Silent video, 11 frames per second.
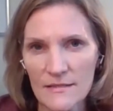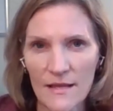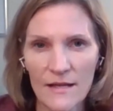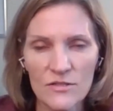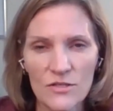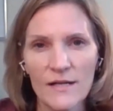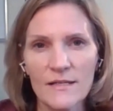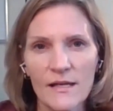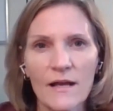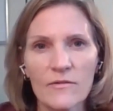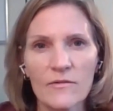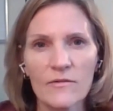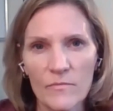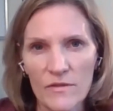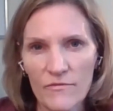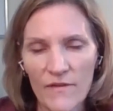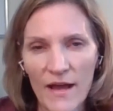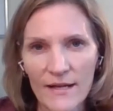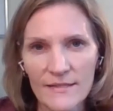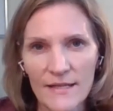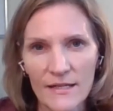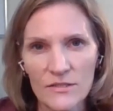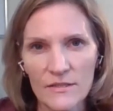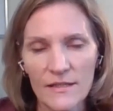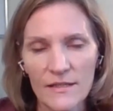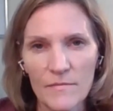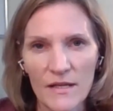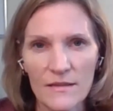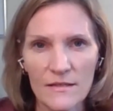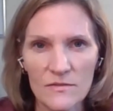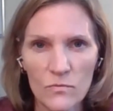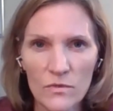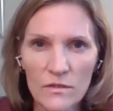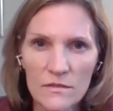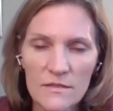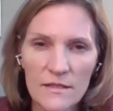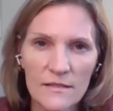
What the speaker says: is that trying to counter them with facts actually can make things worse.